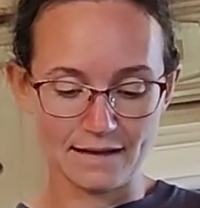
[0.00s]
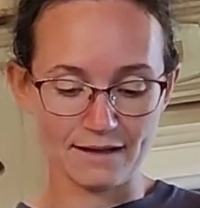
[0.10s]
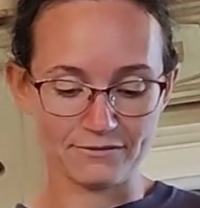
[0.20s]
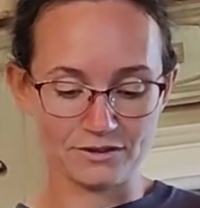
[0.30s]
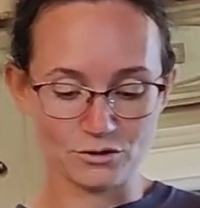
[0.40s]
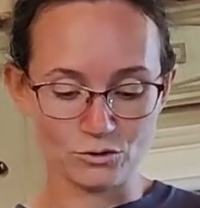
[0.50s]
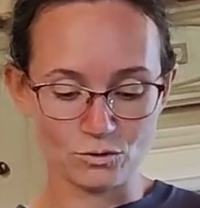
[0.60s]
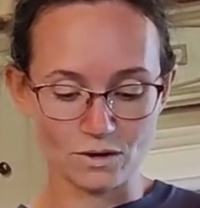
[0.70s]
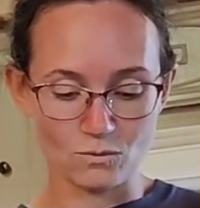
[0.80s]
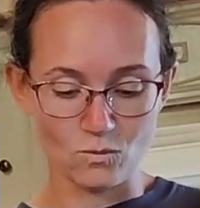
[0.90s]
If
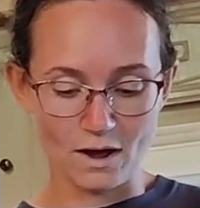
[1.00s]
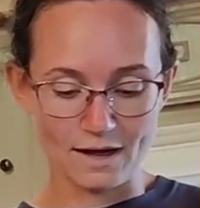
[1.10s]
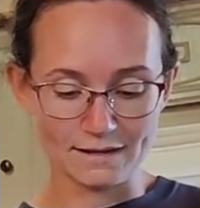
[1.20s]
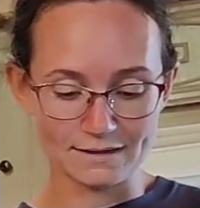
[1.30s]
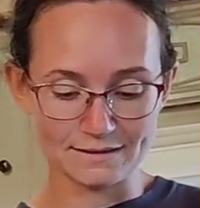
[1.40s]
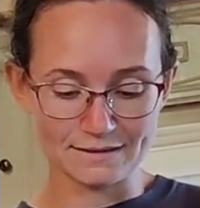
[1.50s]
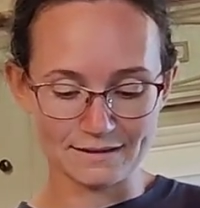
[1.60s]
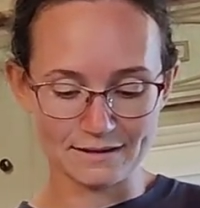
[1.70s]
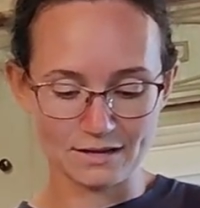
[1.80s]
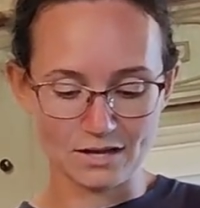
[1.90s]
you want,
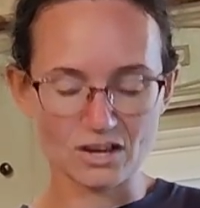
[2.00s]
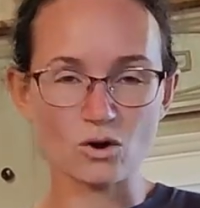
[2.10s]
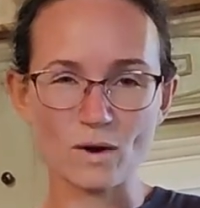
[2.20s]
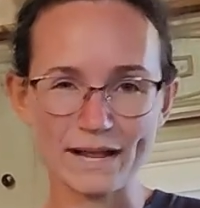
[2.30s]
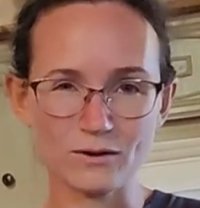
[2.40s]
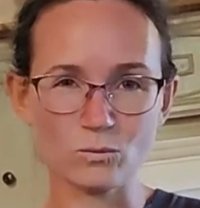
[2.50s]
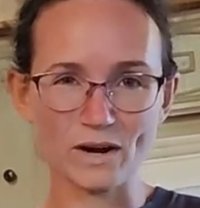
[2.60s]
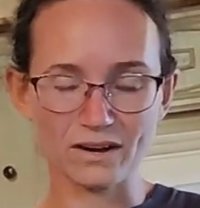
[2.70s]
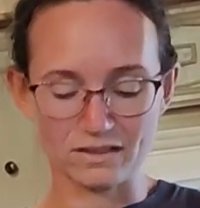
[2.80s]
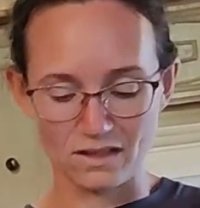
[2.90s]
go ahead and
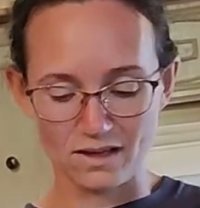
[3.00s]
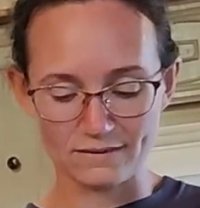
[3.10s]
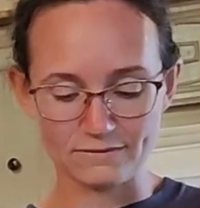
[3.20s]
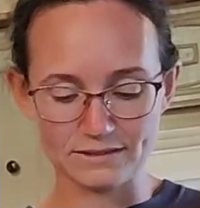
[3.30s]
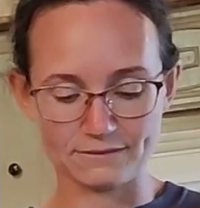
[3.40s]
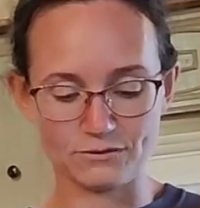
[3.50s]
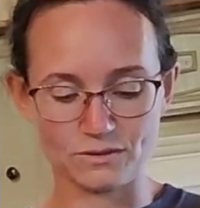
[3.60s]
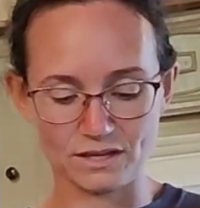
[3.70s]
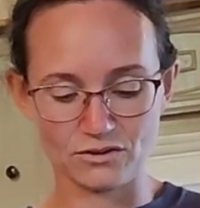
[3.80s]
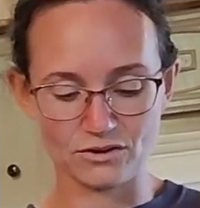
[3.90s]
wear gloves if you
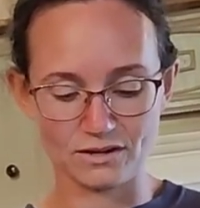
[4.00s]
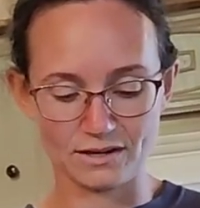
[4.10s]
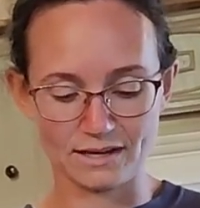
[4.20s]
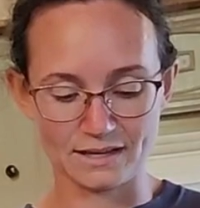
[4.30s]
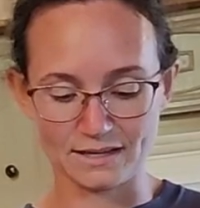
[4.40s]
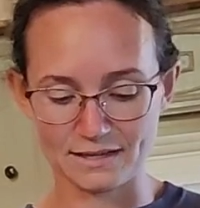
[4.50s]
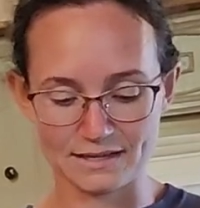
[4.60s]
think you're gonna